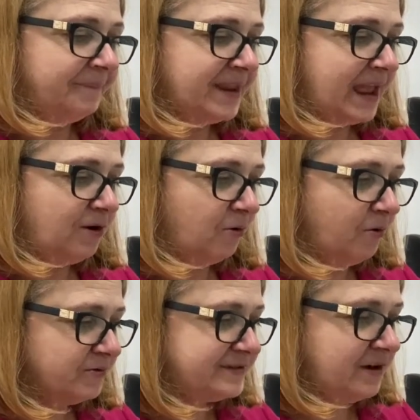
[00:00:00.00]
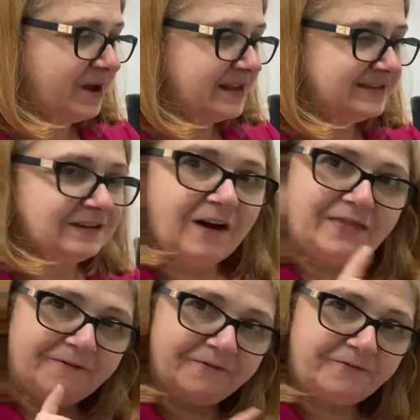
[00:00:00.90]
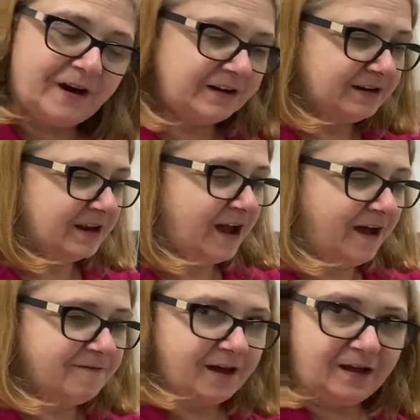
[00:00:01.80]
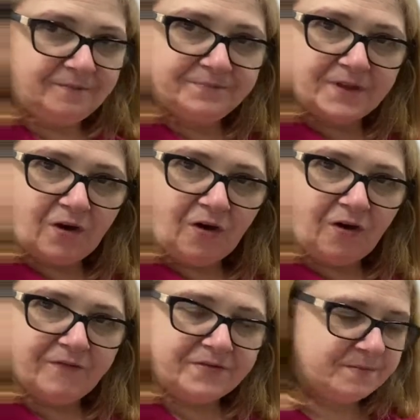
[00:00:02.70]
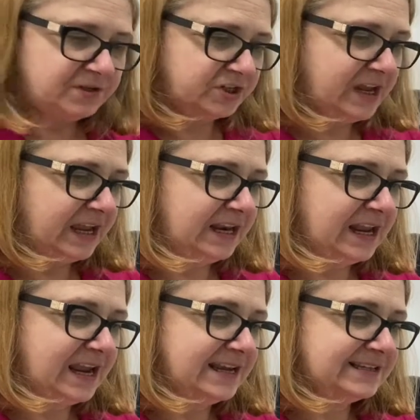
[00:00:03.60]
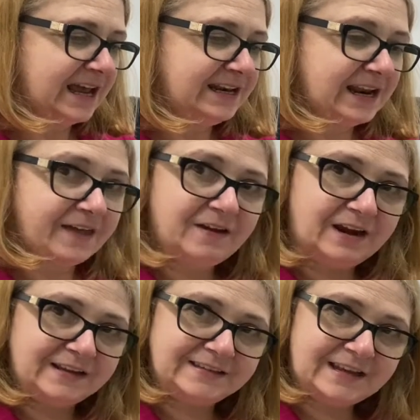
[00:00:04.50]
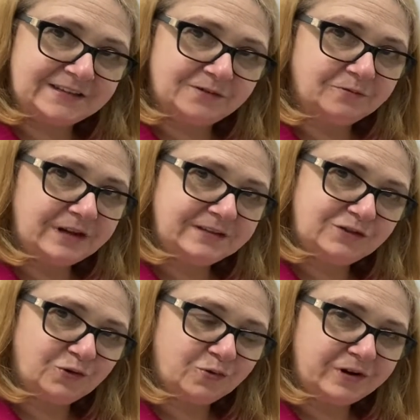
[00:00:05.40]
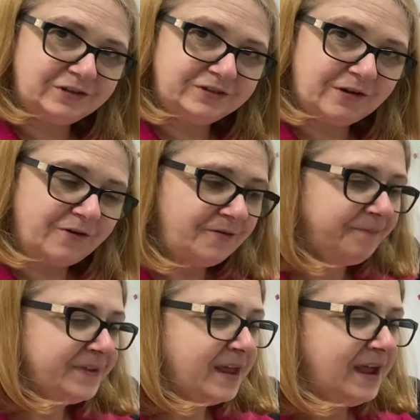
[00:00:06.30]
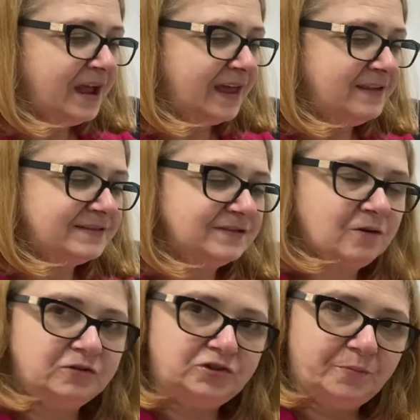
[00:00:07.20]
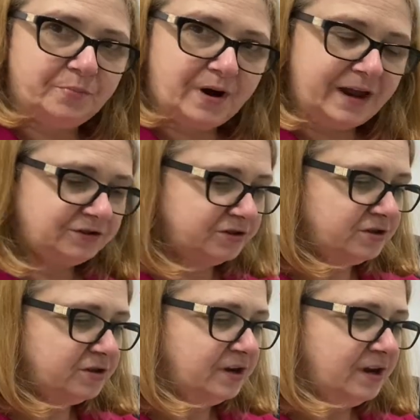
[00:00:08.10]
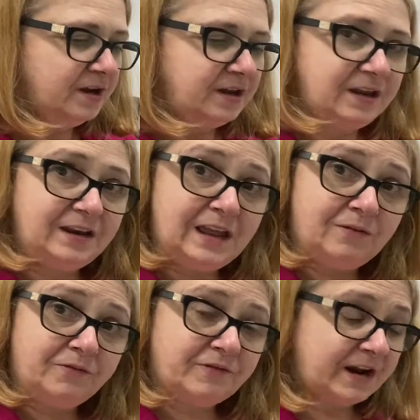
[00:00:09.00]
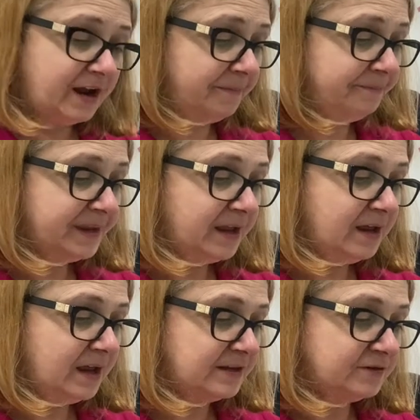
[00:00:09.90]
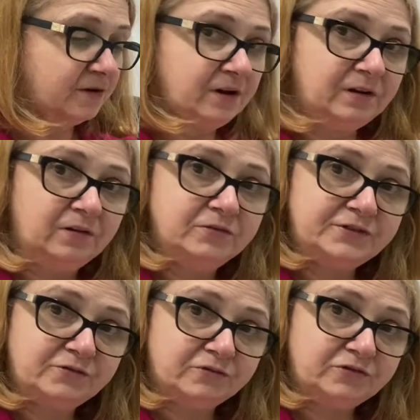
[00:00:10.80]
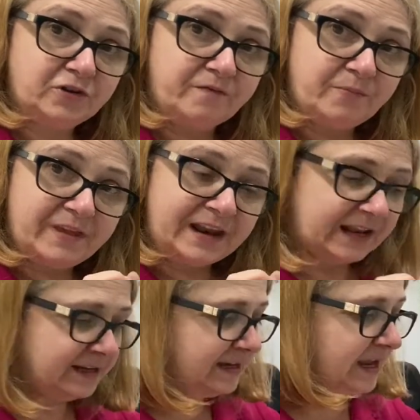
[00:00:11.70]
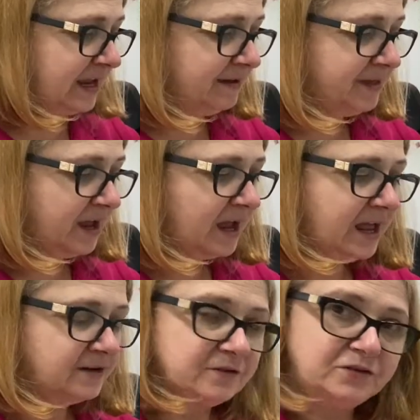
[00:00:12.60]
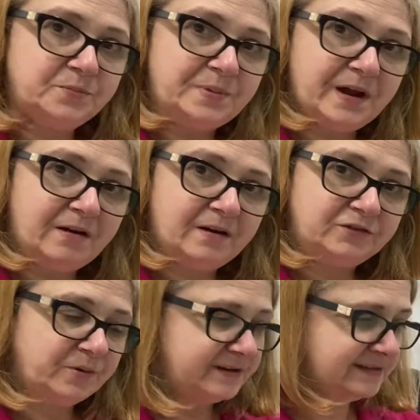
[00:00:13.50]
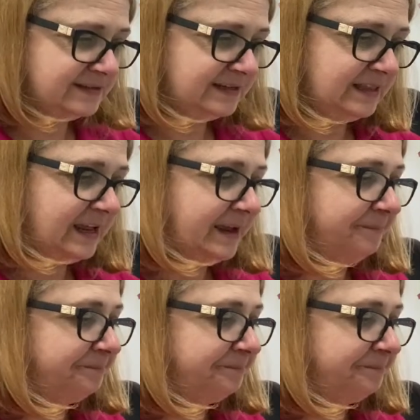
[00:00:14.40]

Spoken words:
And also inside the front cover of the machine is another accessory storage zone. And this has got your brush, your needle threader. It's got a little screwdriver with an Allen key and it's got your pair of tweezers in there.